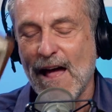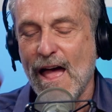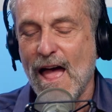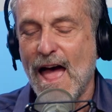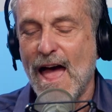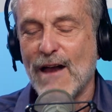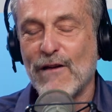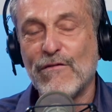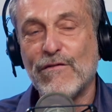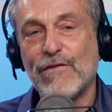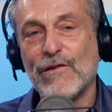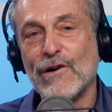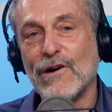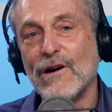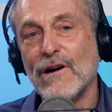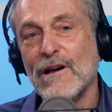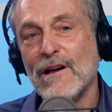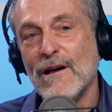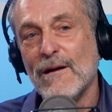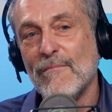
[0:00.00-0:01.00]
And
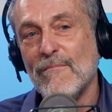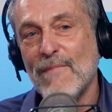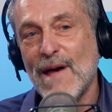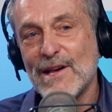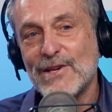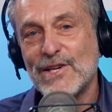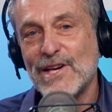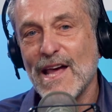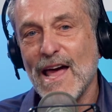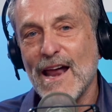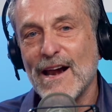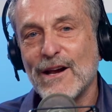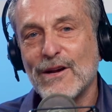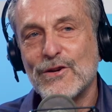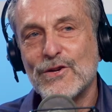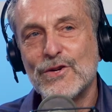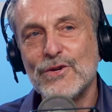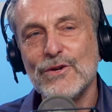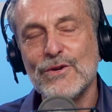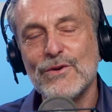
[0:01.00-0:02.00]
for Messianic
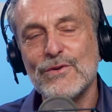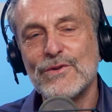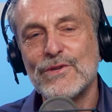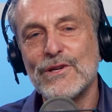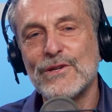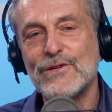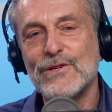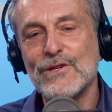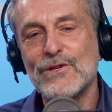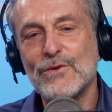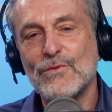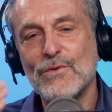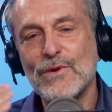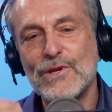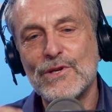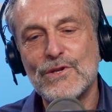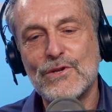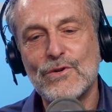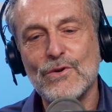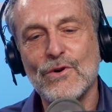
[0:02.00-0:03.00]
Jews, it just
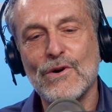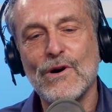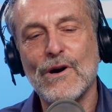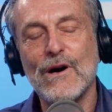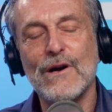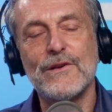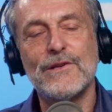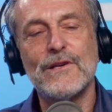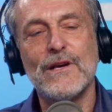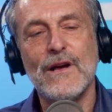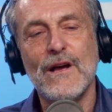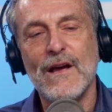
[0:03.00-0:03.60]
restores